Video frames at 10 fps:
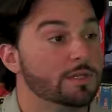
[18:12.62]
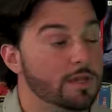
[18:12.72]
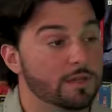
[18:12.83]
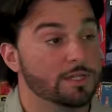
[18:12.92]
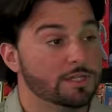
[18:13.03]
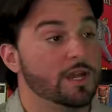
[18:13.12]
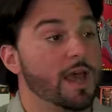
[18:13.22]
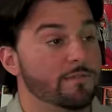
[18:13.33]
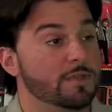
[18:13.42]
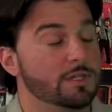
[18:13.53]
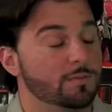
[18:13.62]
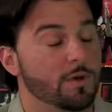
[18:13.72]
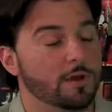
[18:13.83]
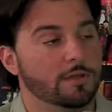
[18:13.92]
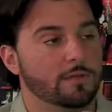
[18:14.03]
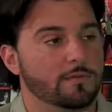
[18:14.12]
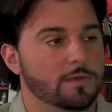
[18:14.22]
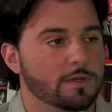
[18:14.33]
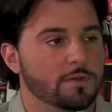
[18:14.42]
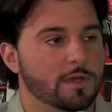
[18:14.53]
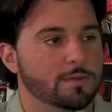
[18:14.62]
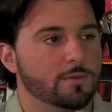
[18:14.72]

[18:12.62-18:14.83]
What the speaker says: Does it have this part in the video game